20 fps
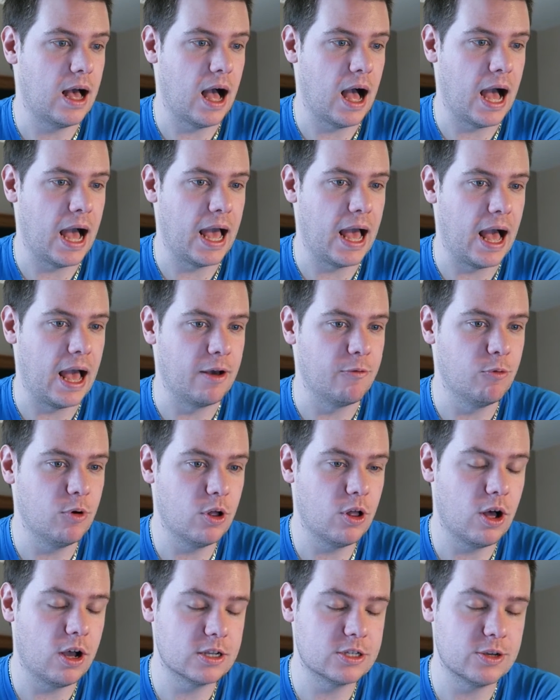I
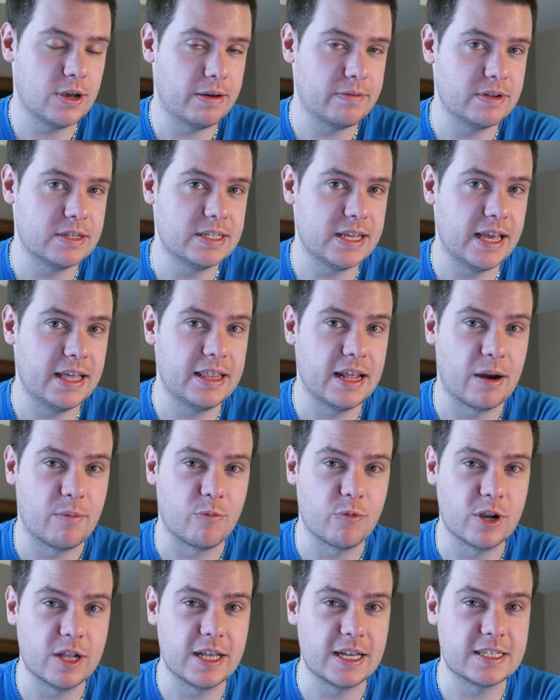will also have to say that
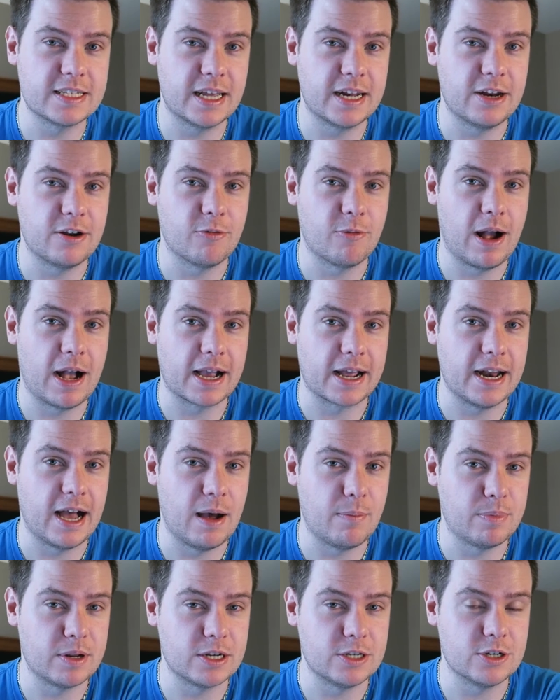I'm really excited to rock an
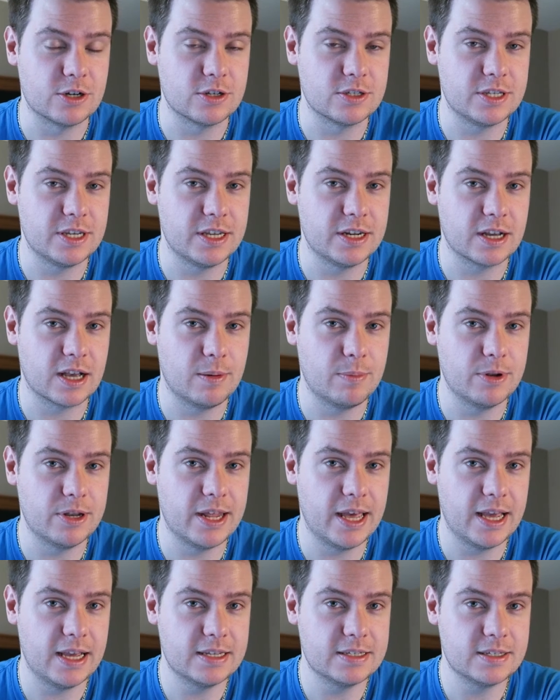OPTIC jersey in a couple
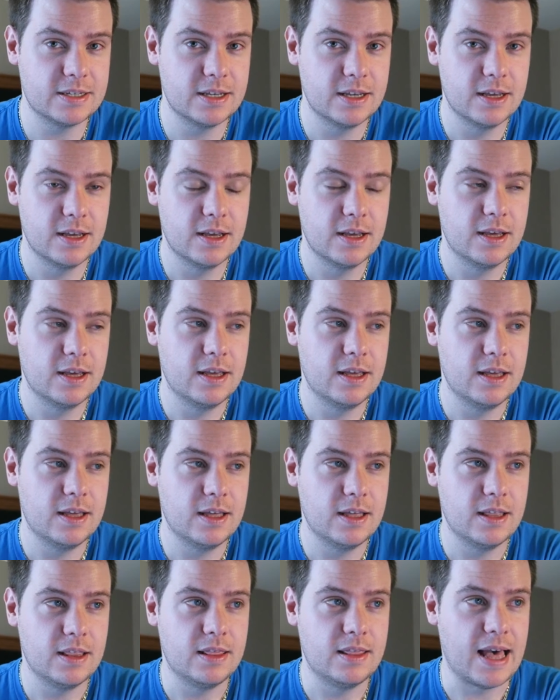days.
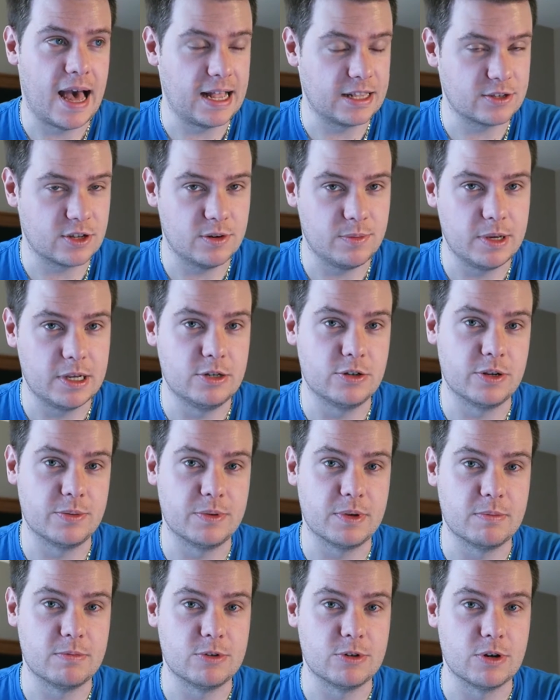That's going to be a
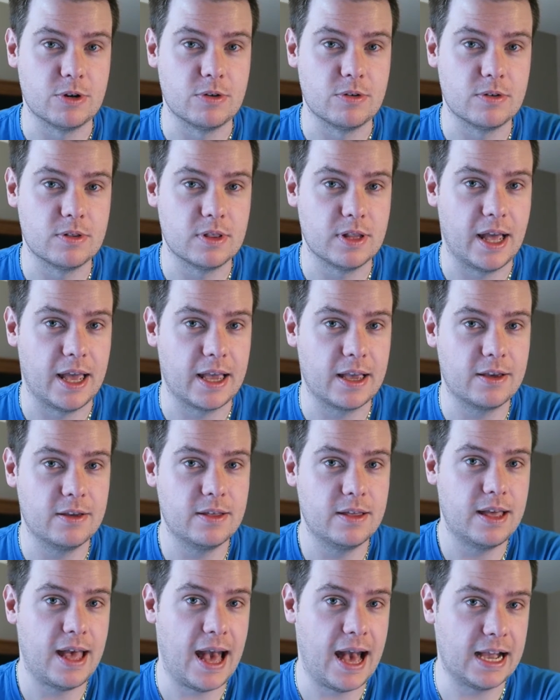dream come true. Like,
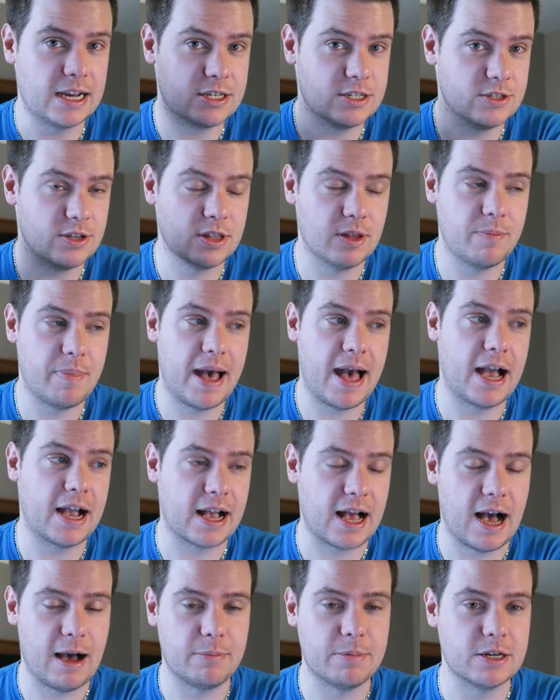Ashes on the
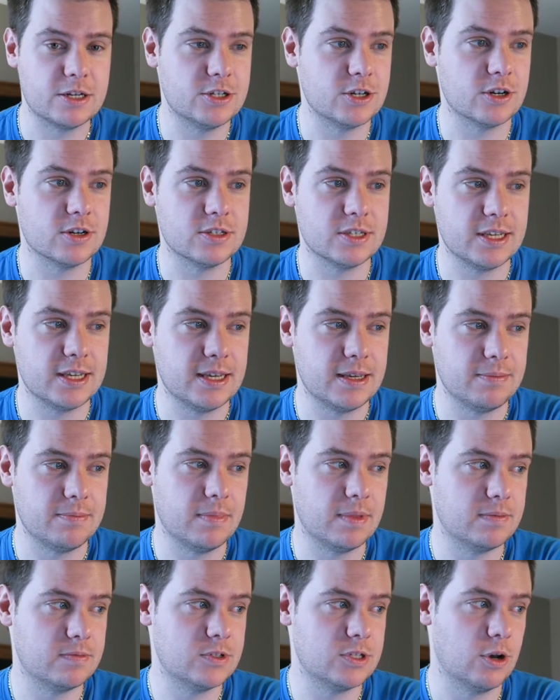back, OPTIC jersey,
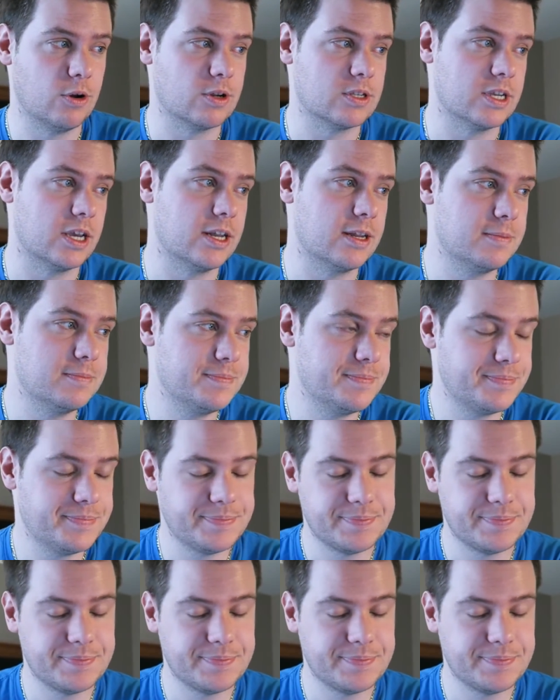so excited.